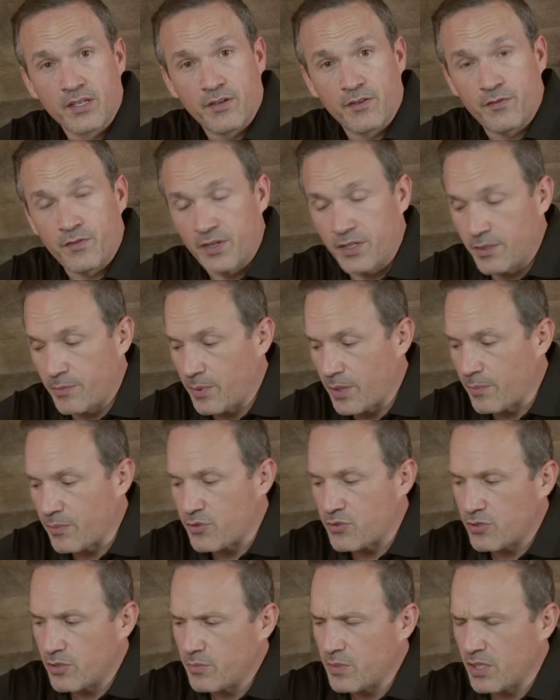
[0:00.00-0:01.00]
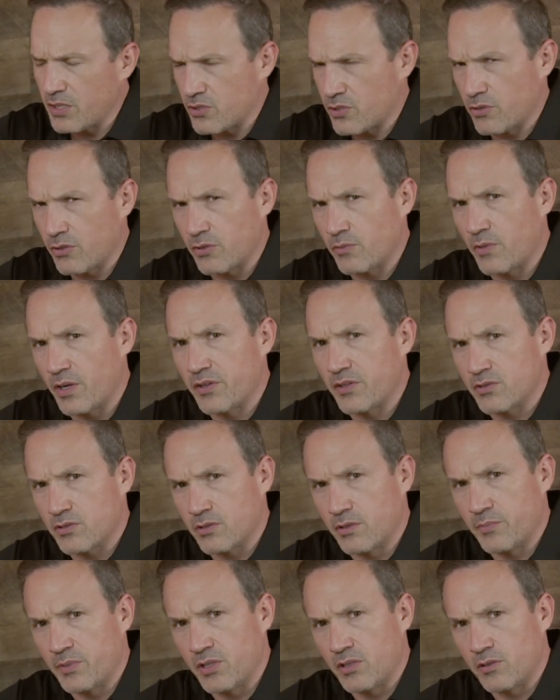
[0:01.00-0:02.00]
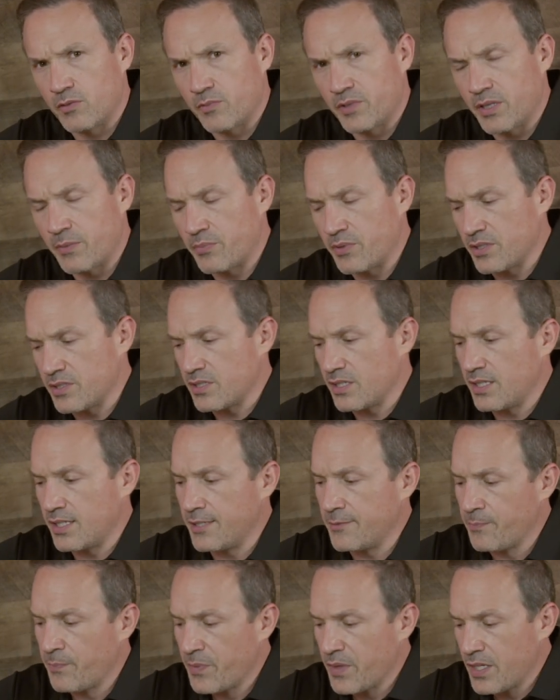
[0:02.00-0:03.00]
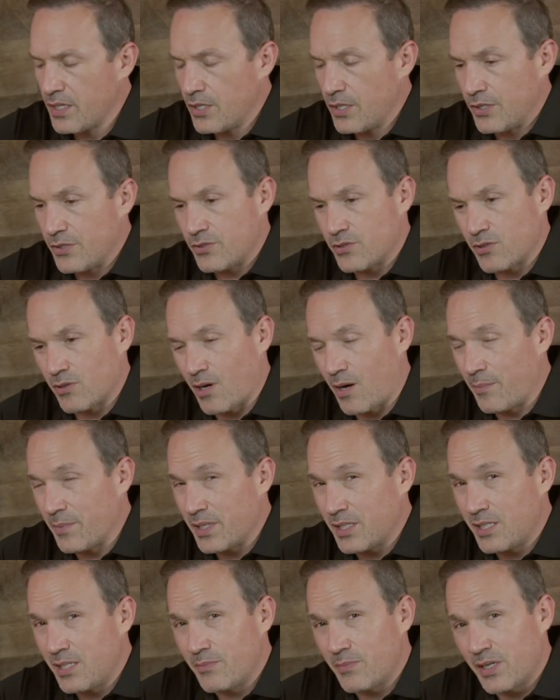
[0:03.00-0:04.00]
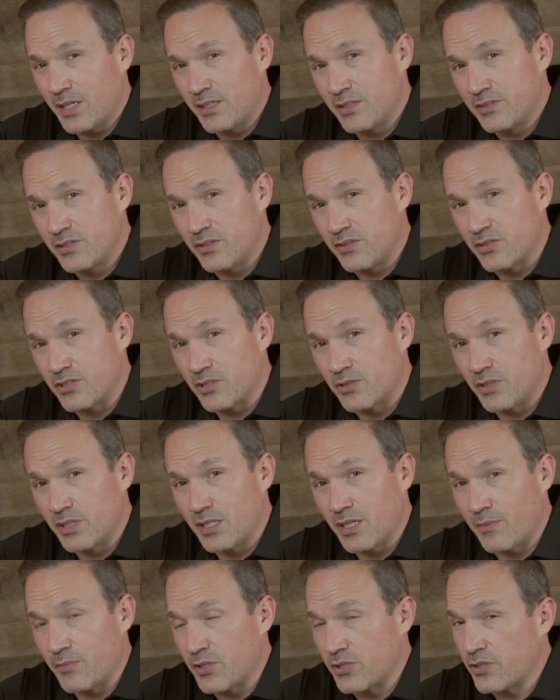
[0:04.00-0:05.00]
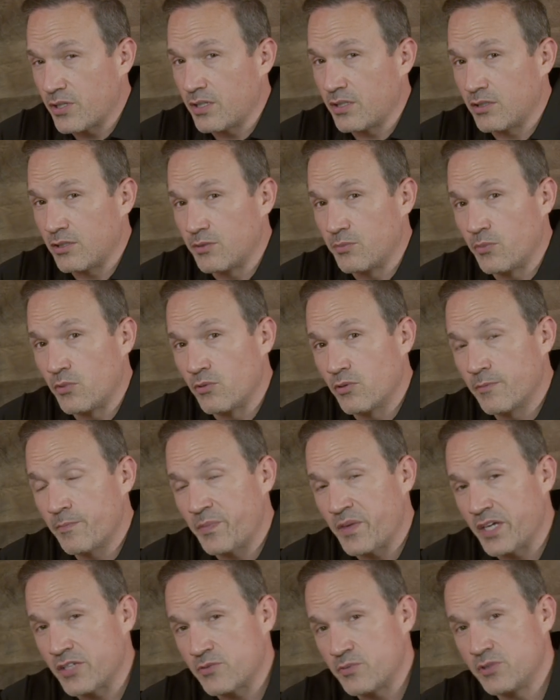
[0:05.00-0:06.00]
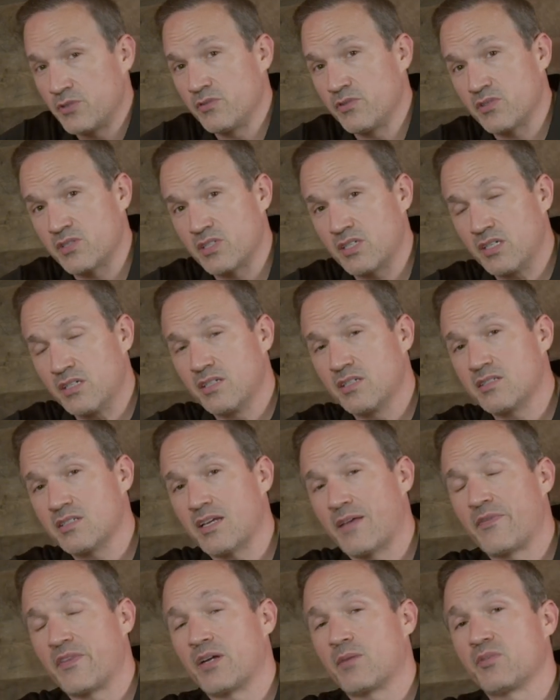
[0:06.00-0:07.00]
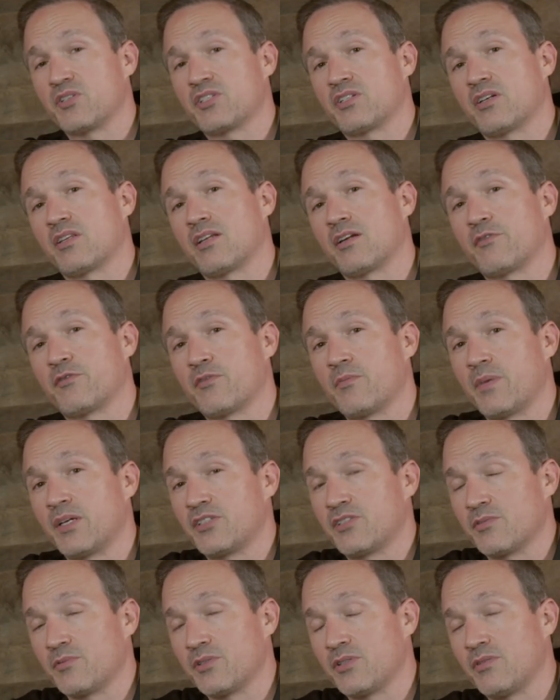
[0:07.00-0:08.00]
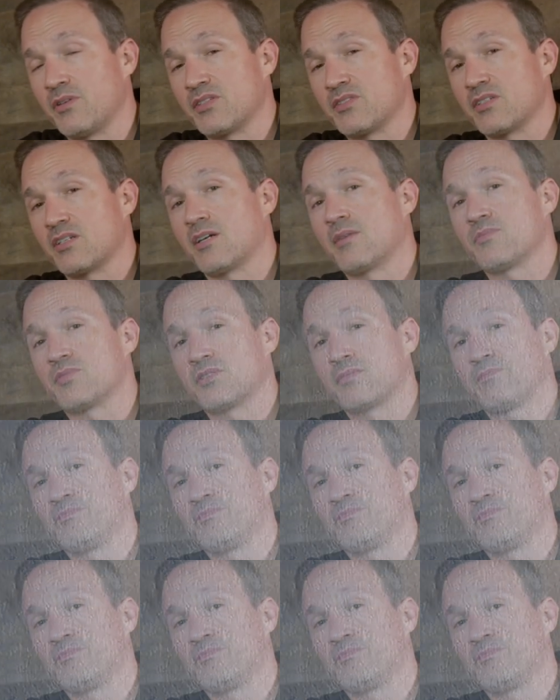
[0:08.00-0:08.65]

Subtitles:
vendor, but I'm assuming it's Total Wine that's going to be the only one that brings it in. So I'm going to keep my ear to the street. I'm going to try to learn more as we do the series, and then I'm going to share the information with you as it comes